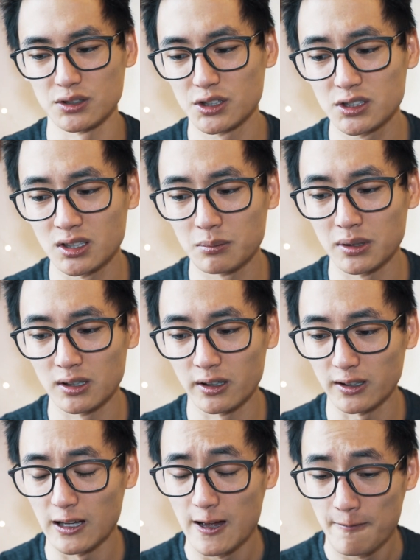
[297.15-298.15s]
It's just going to be
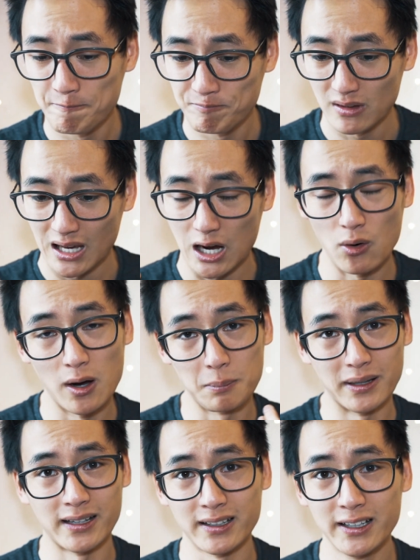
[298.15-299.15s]
like how I
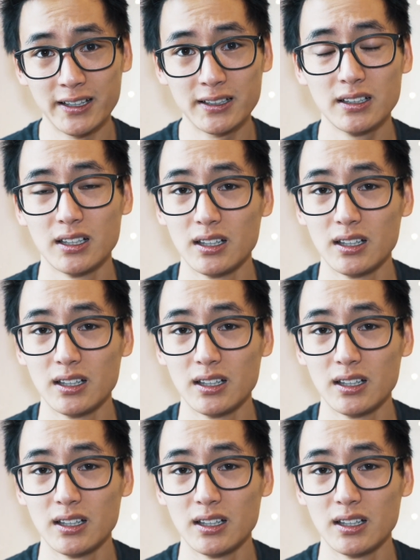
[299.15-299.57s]
plan ahead,